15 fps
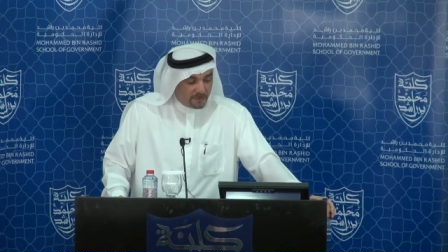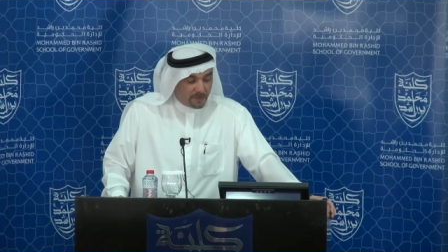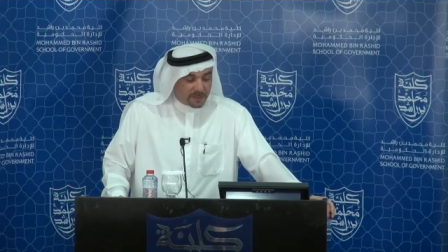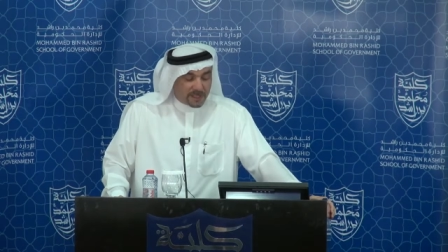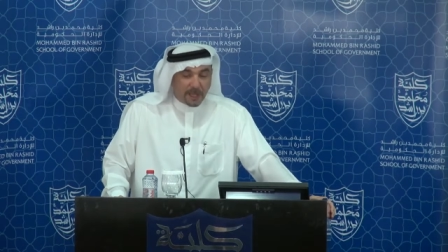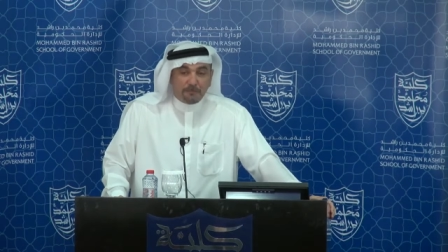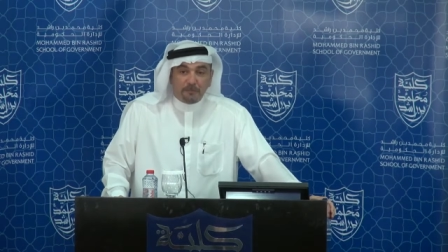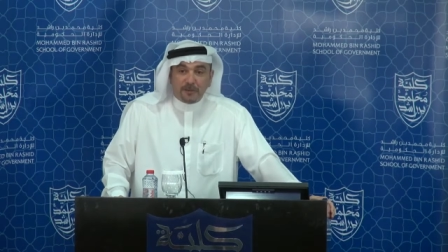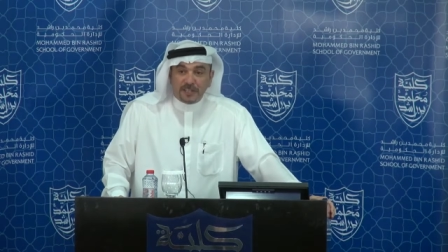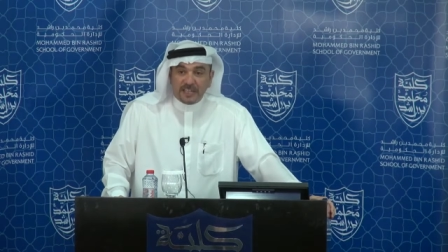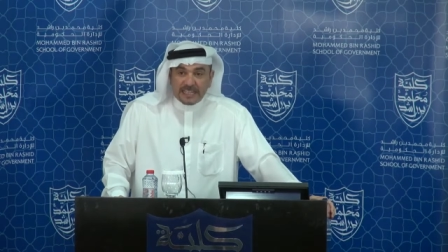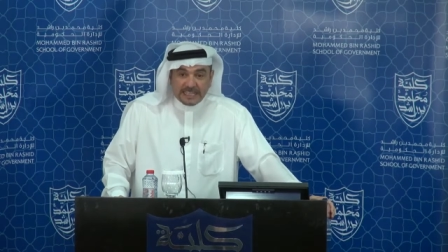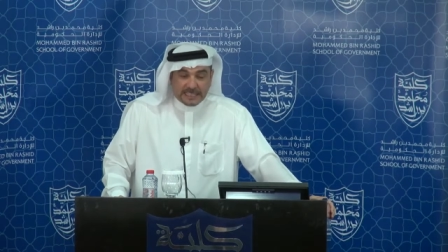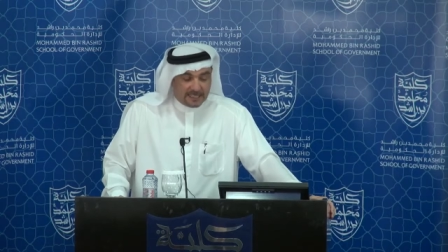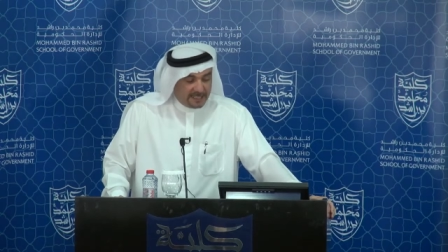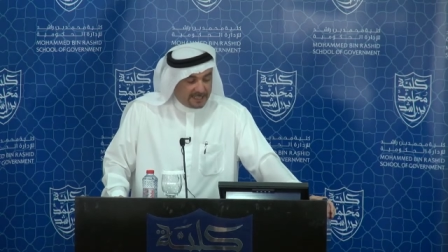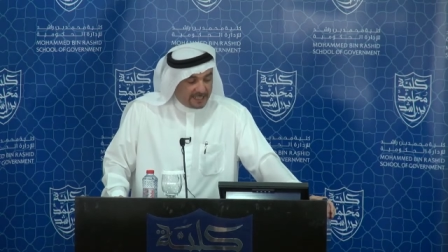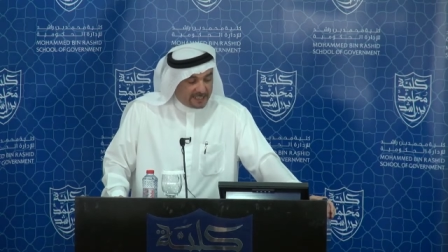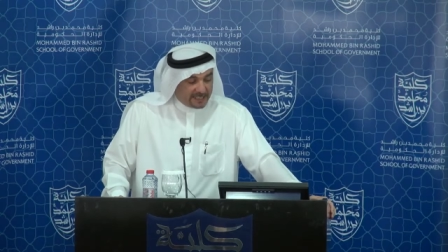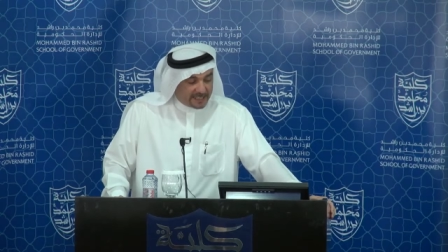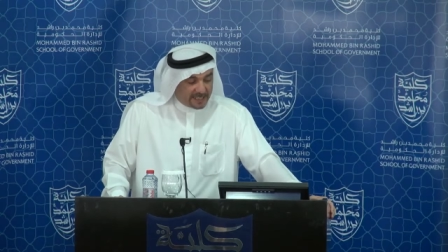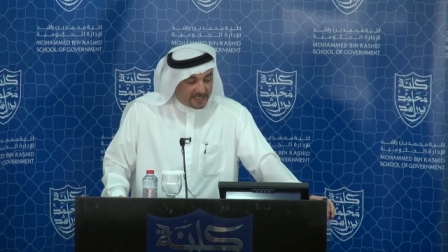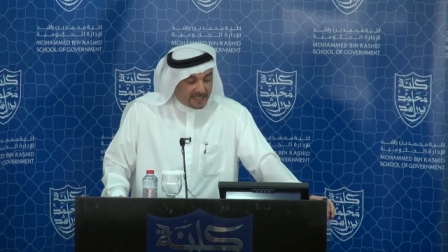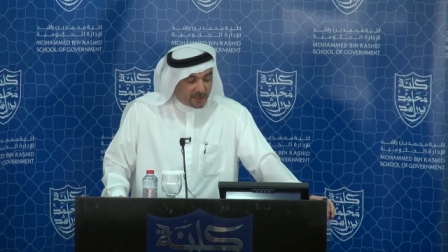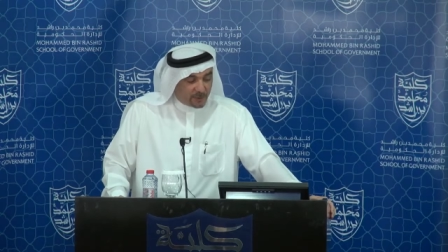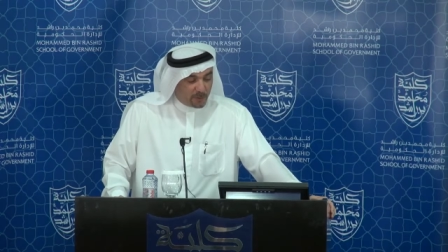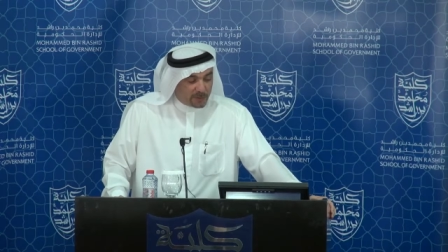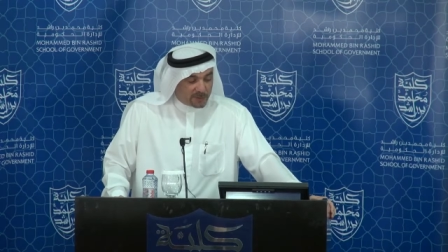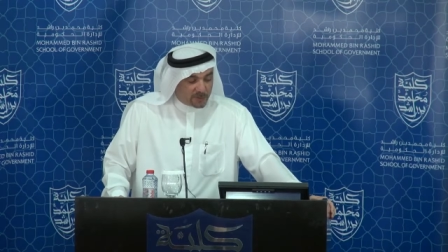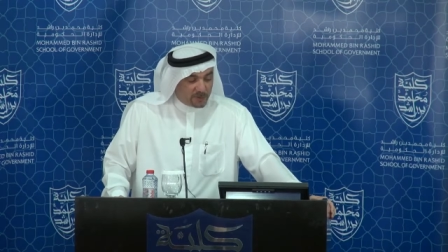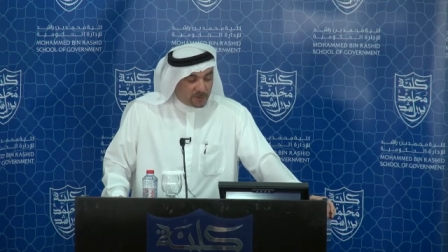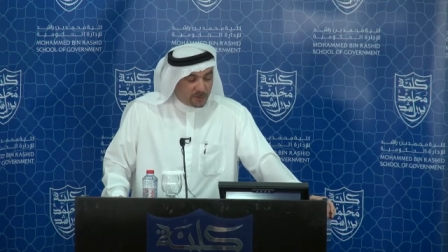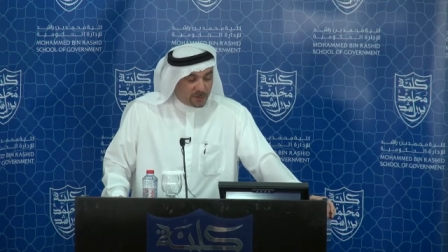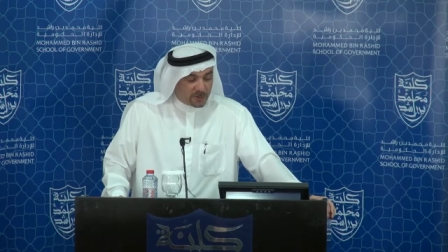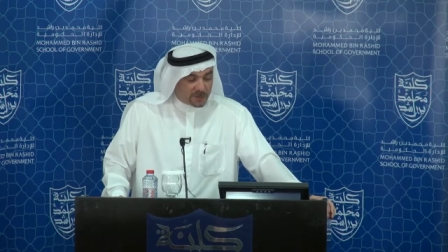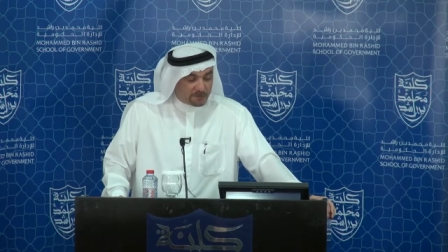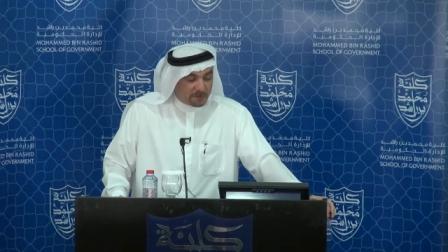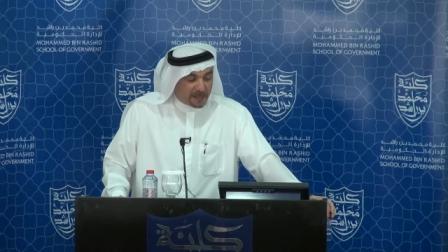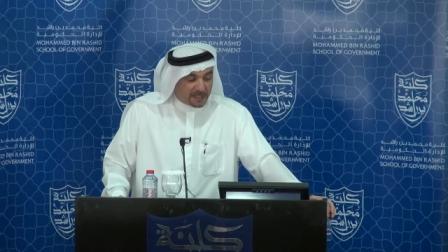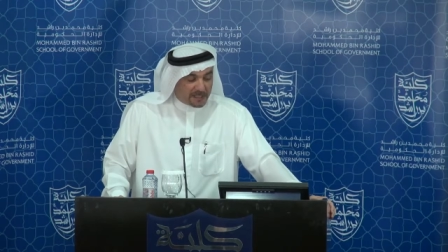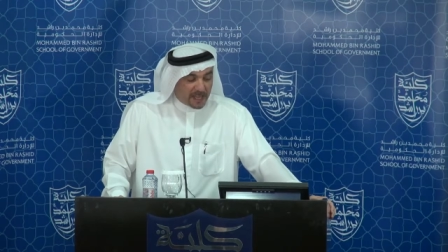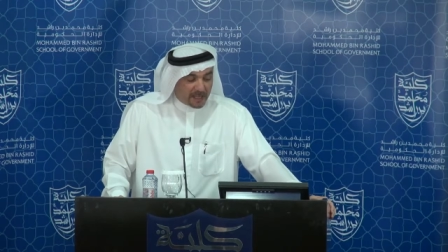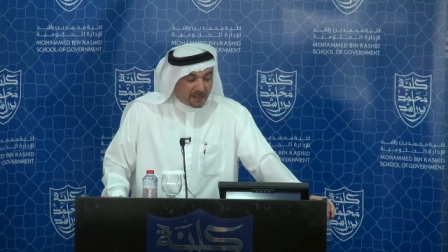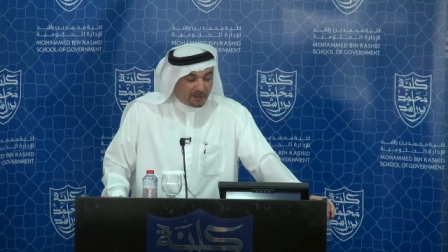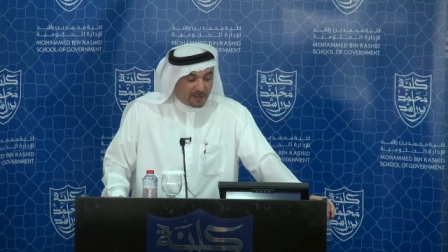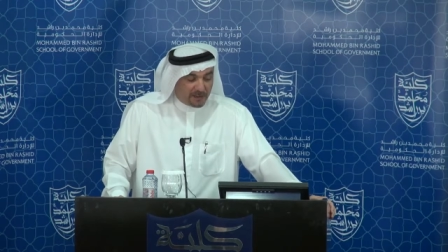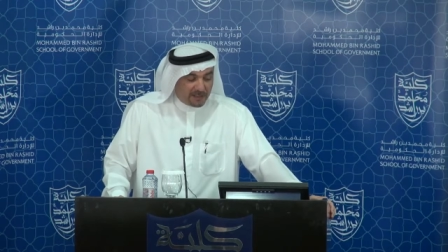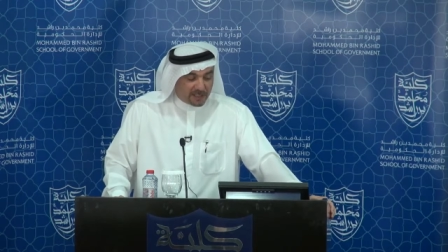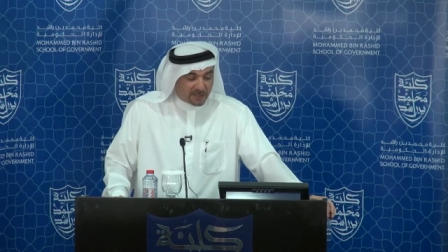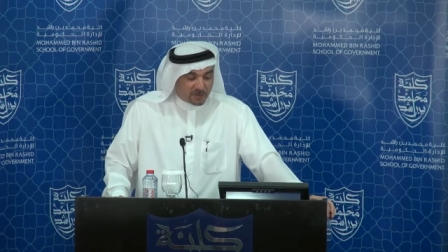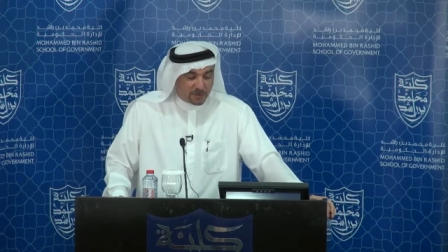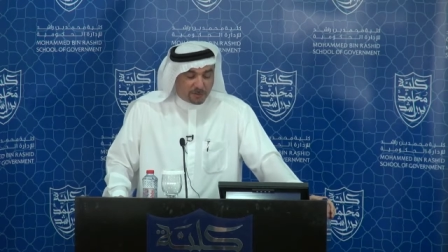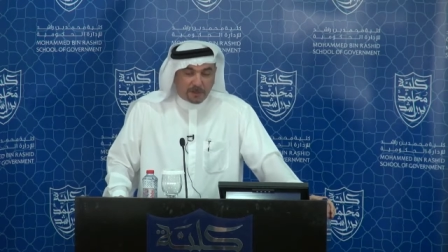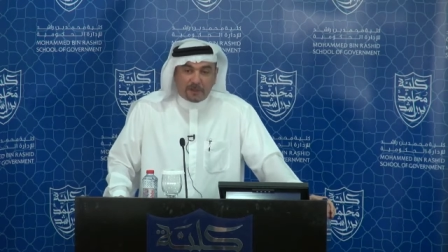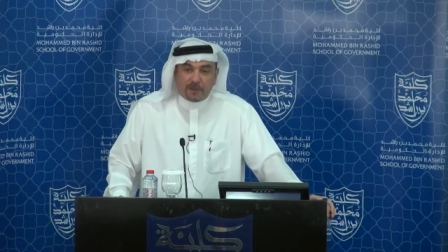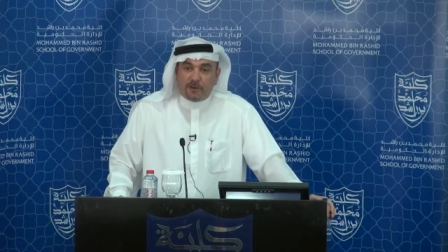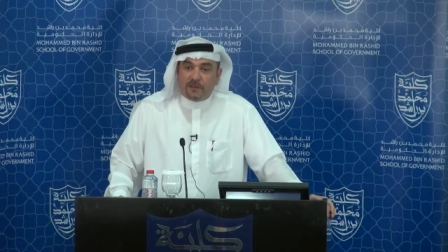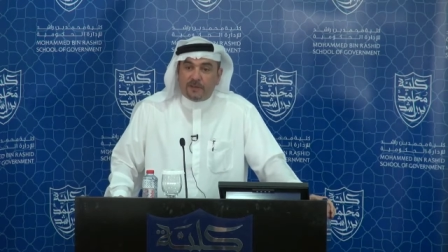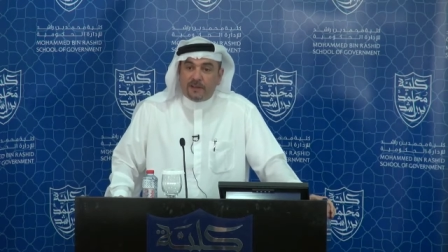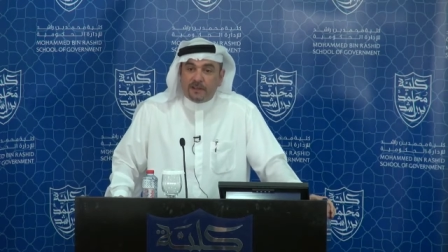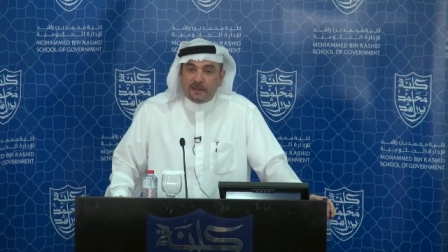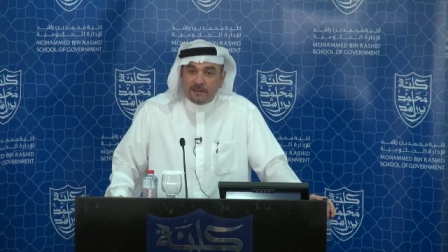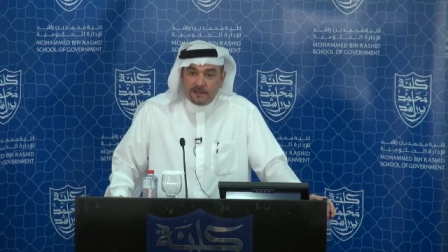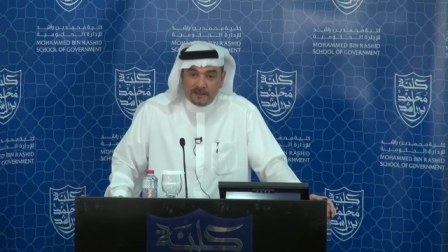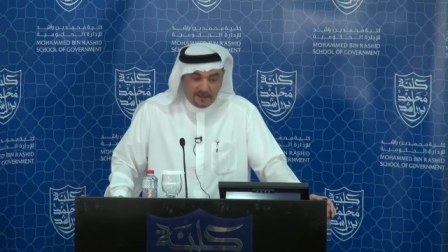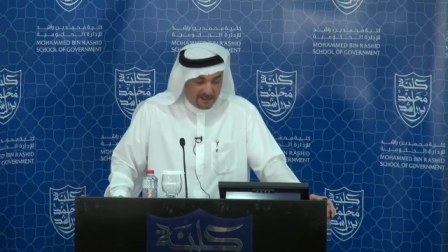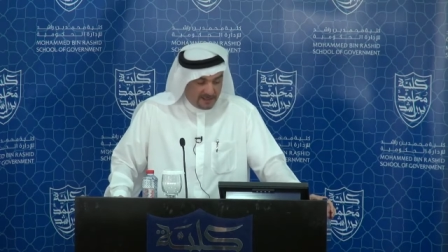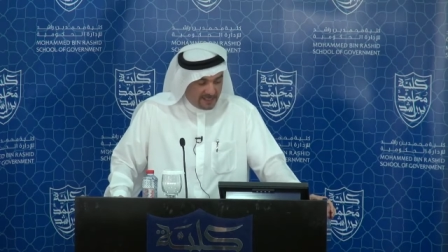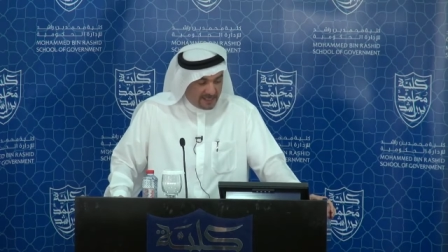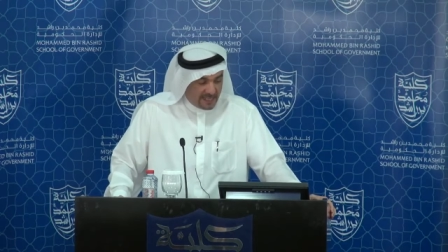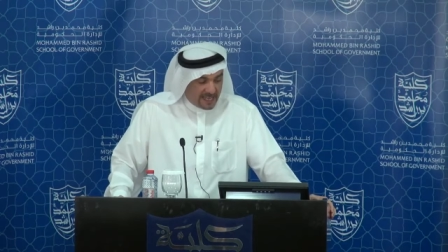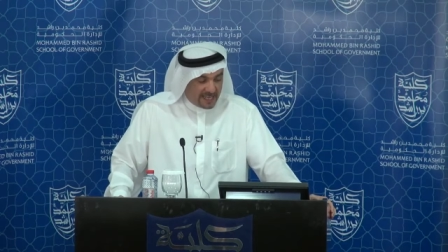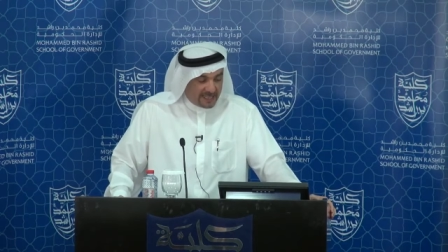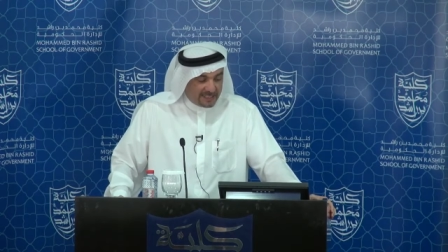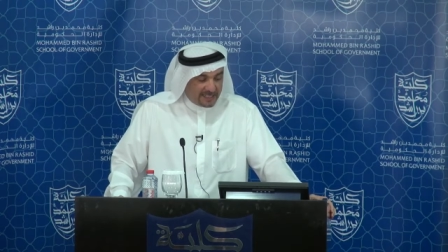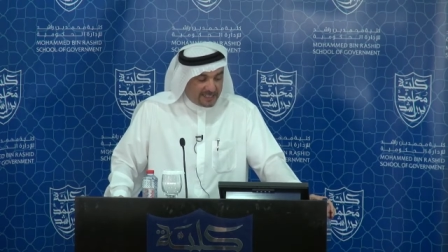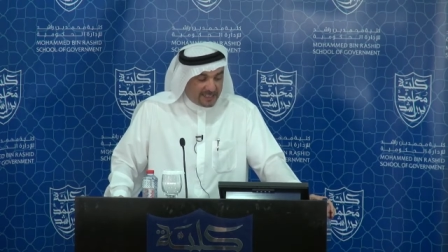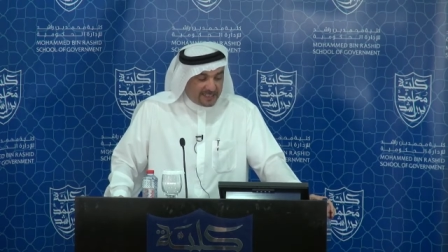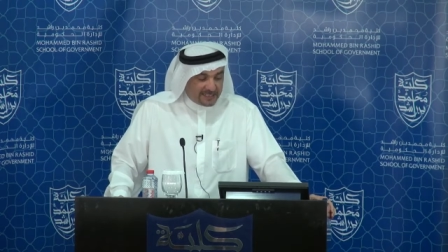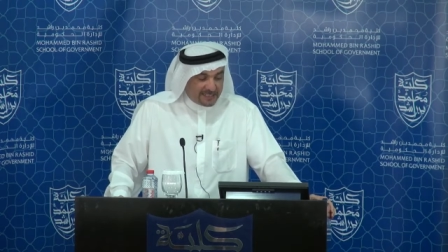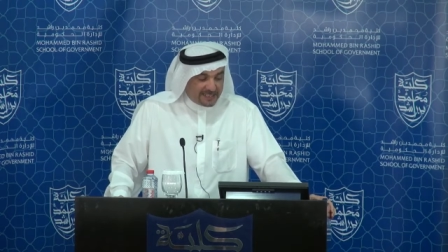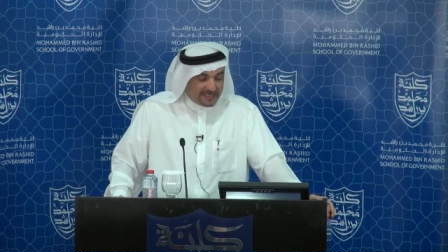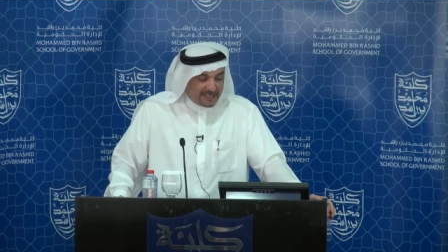But I predict the Internet will soon go spectacularly supernova and in nineteen